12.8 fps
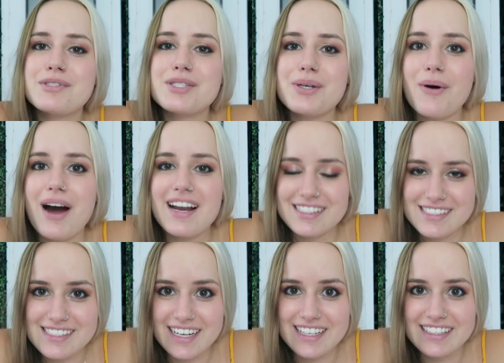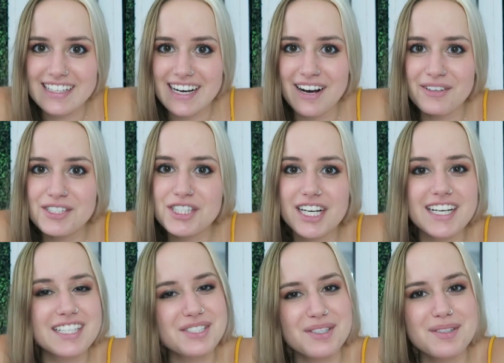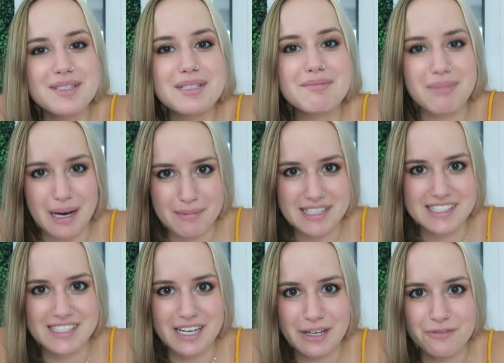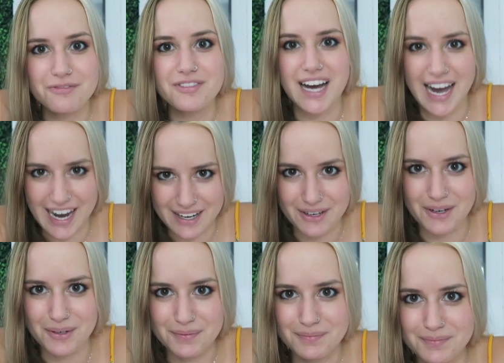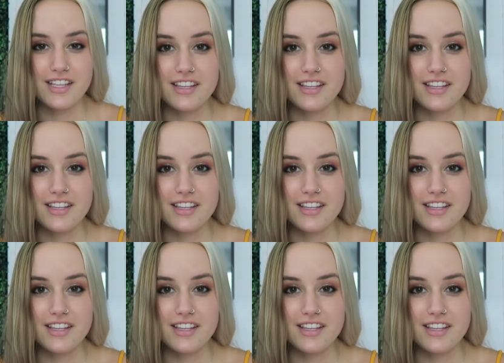So I decided that I would try to do it by myself at home.